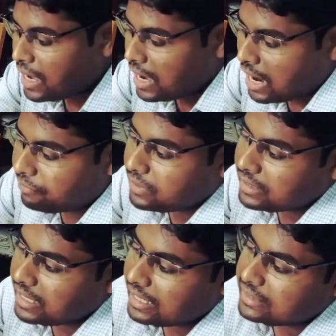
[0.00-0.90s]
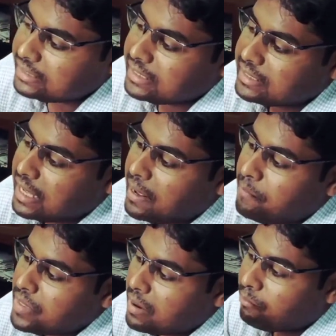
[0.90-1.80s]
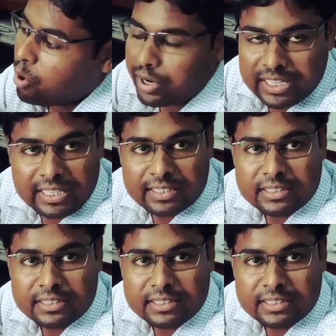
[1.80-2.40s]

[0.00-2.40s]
After that, this is the body.